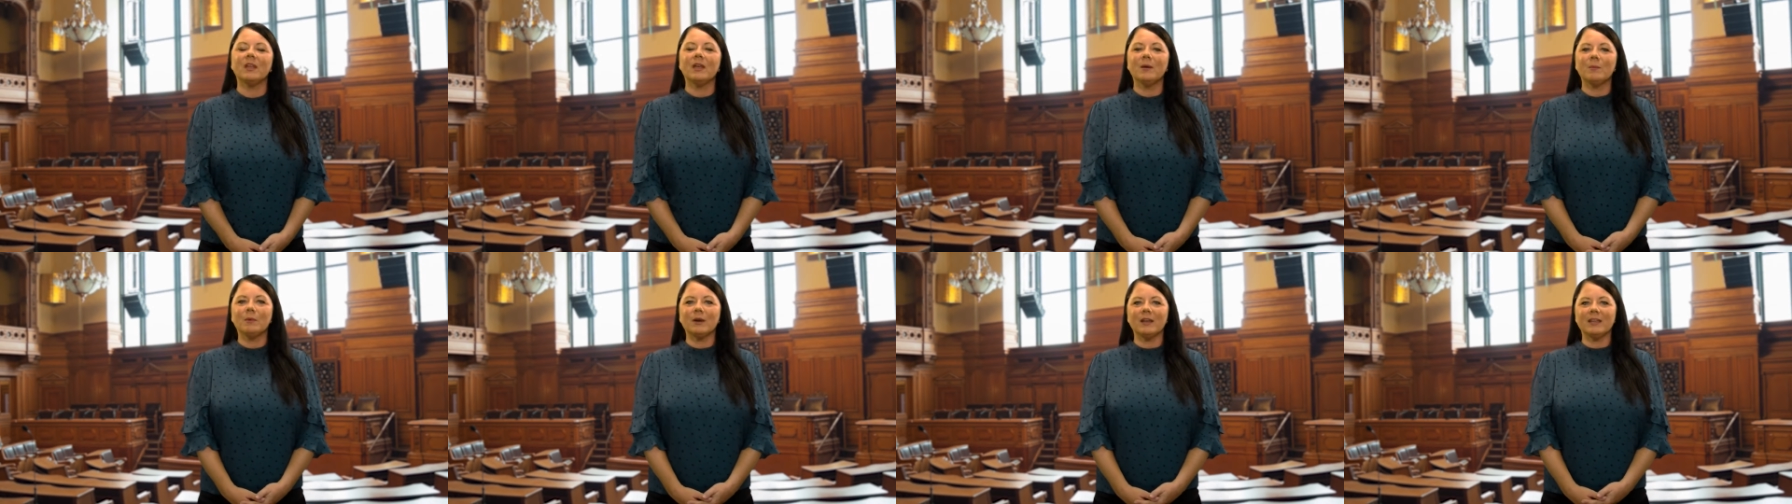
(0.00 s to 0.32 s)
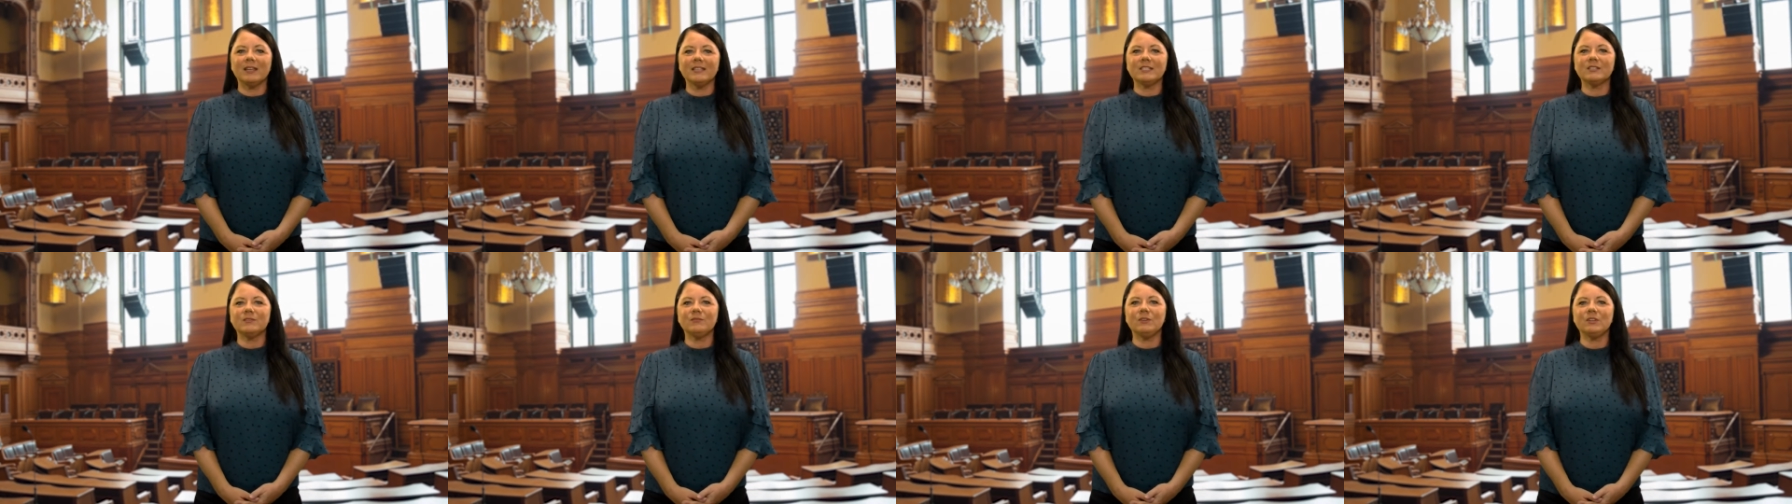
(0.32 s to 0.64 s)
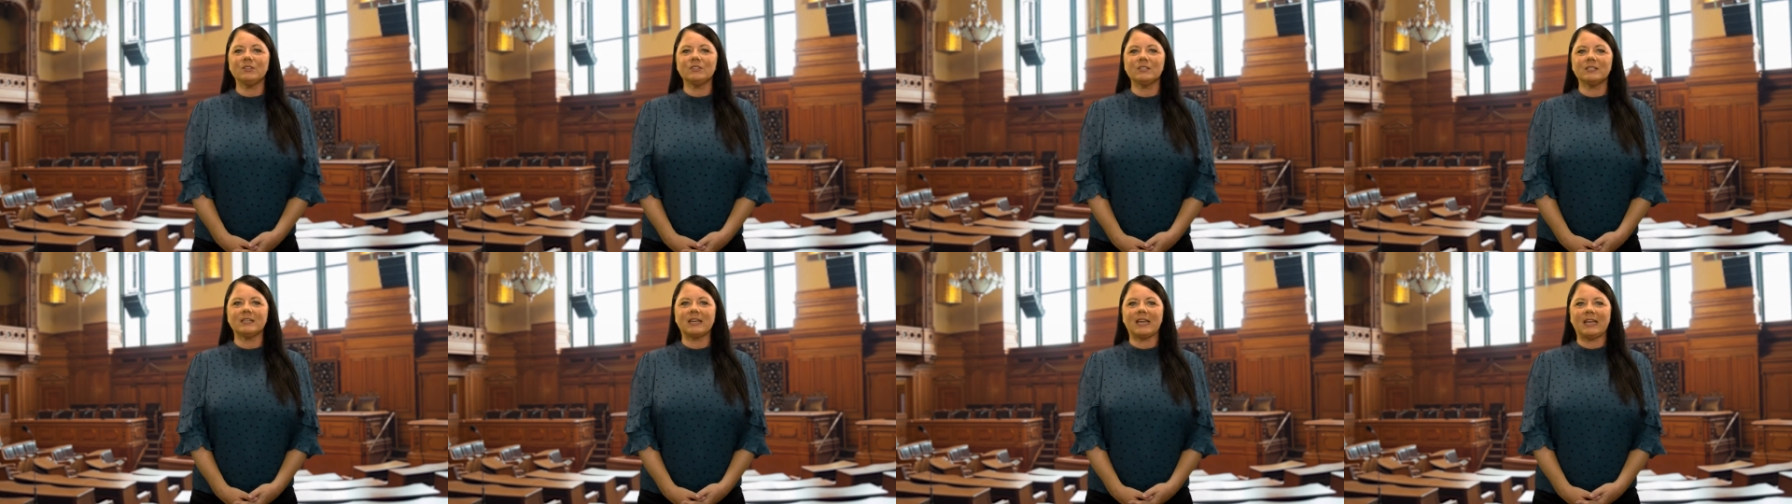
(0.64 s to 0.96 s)
My interview
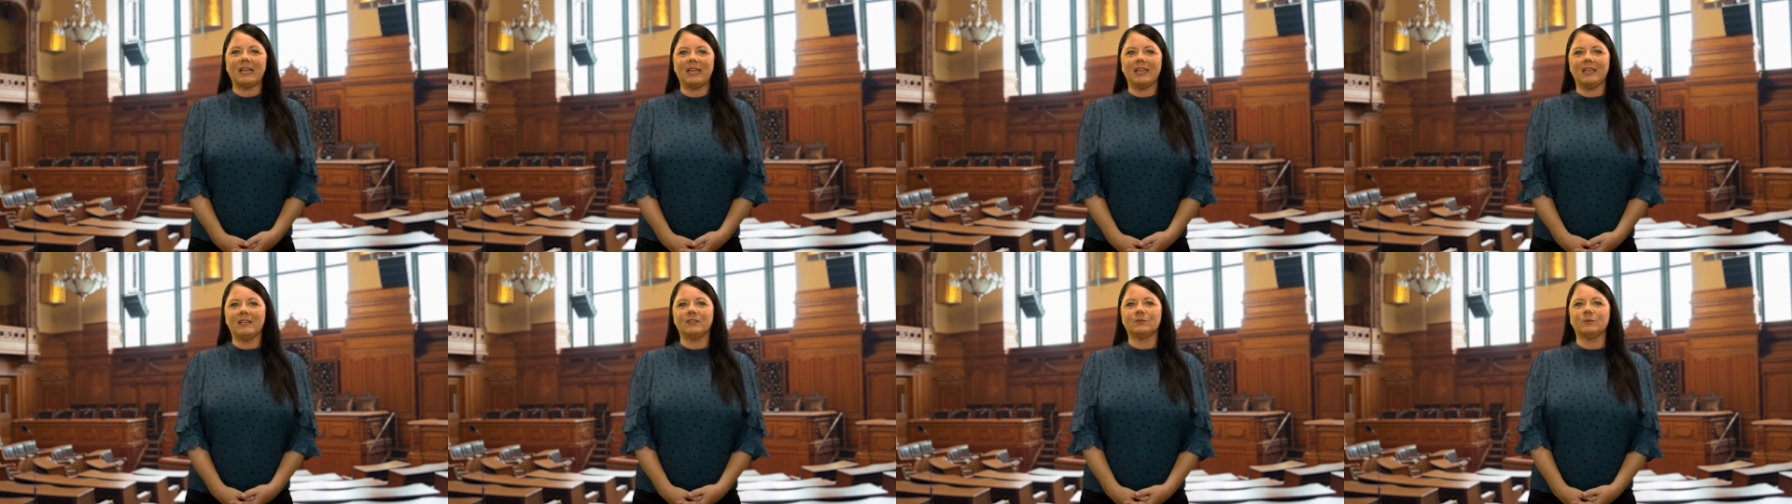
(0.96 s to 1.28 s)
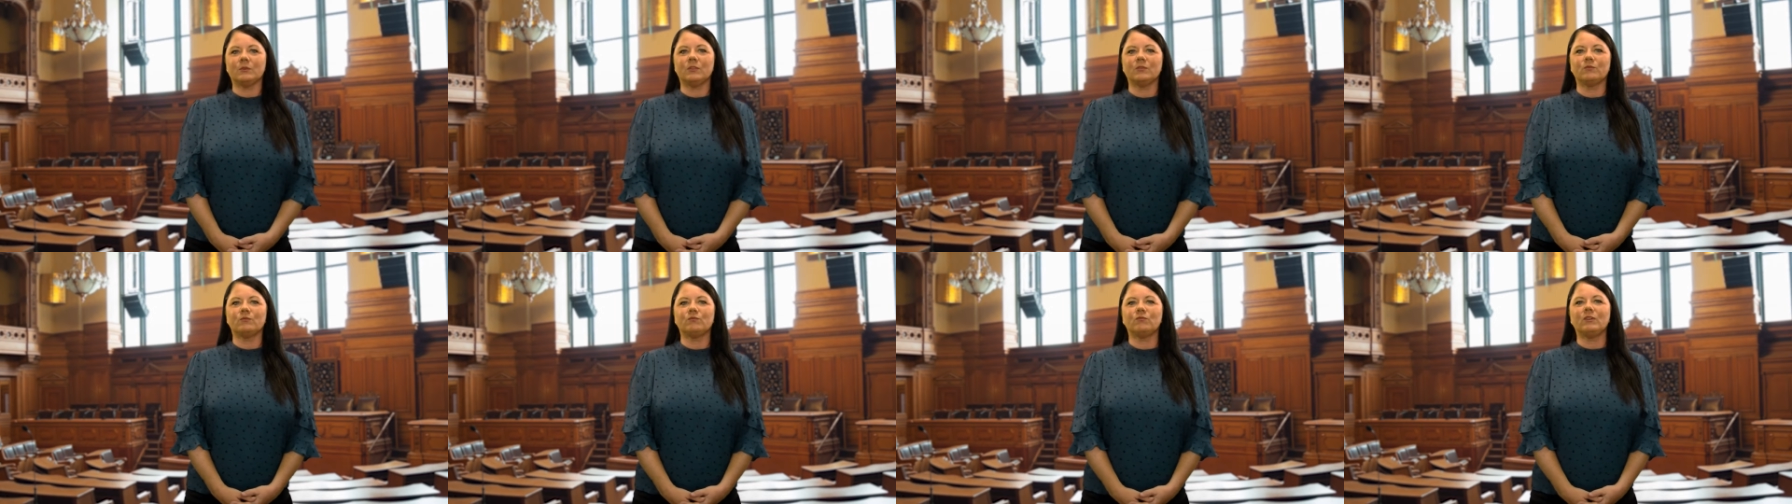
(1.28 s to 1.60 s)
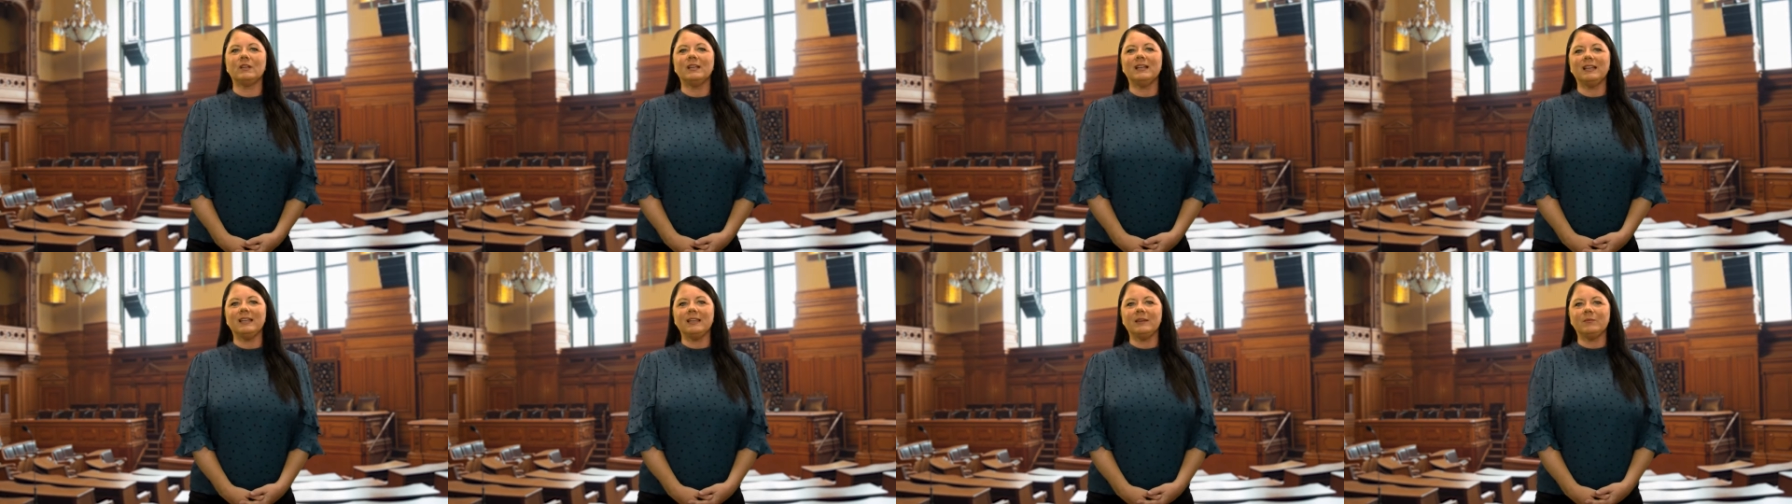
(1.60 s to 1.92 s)
today is with a
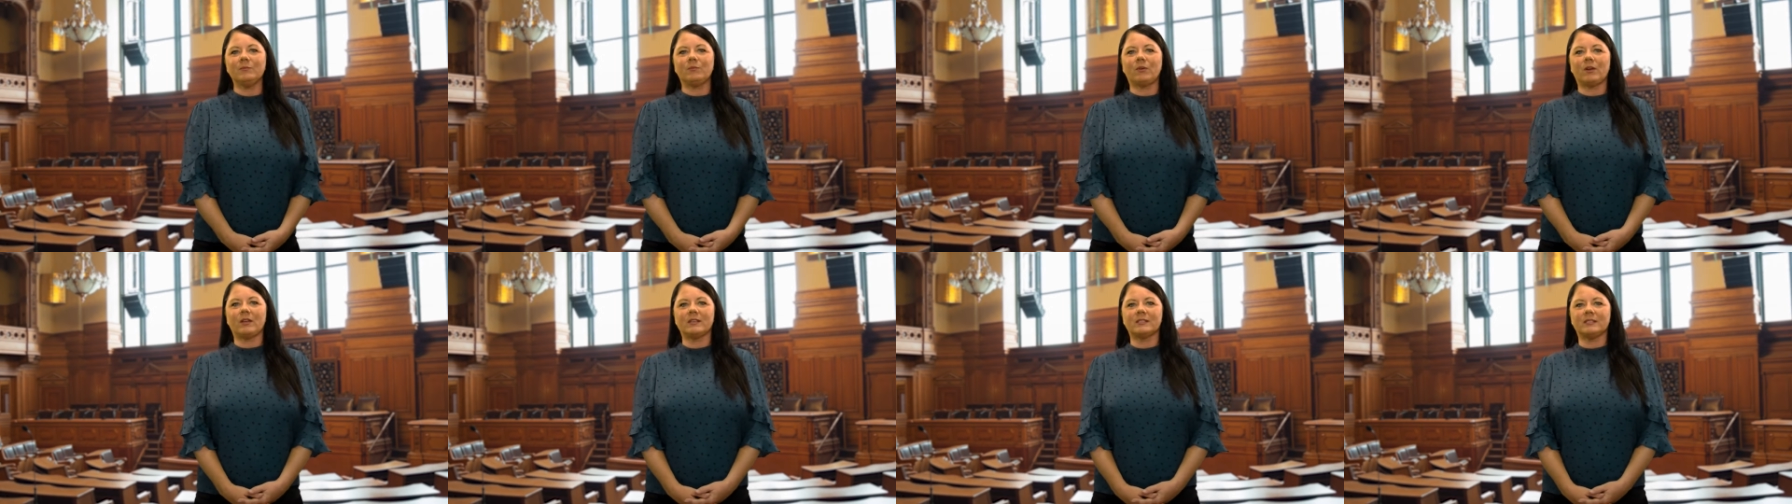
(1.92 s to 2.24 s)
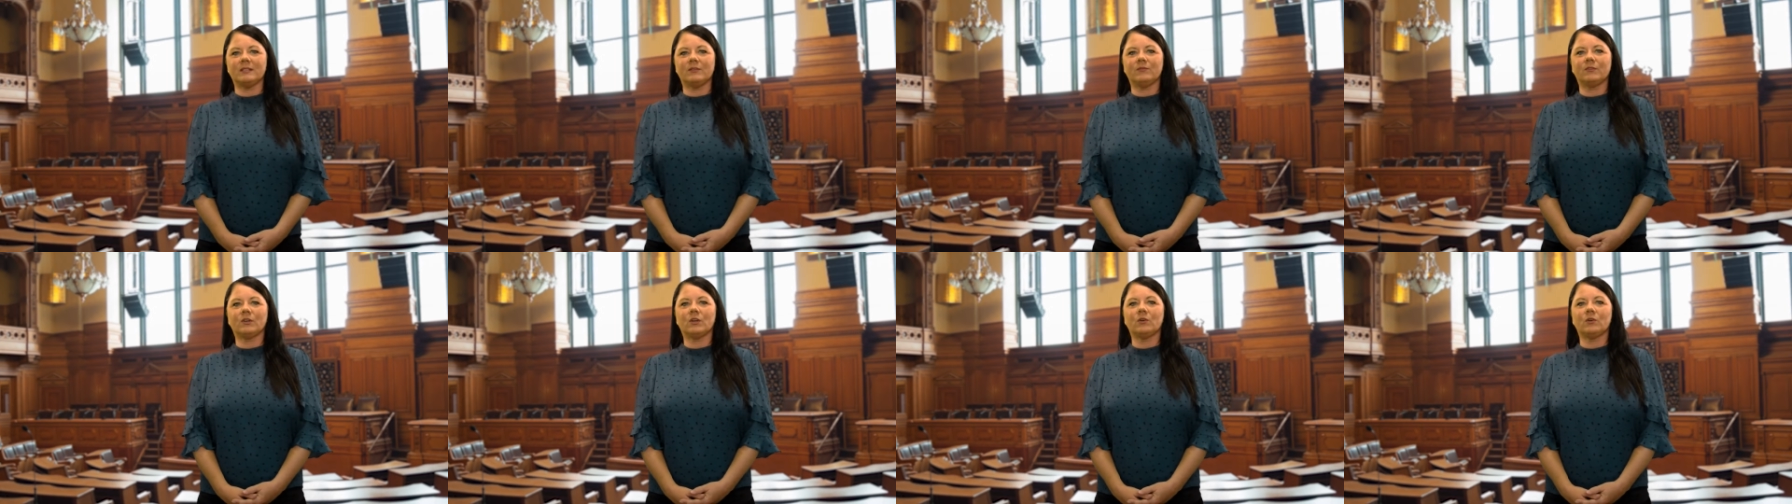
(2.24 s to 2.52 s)
really impressive,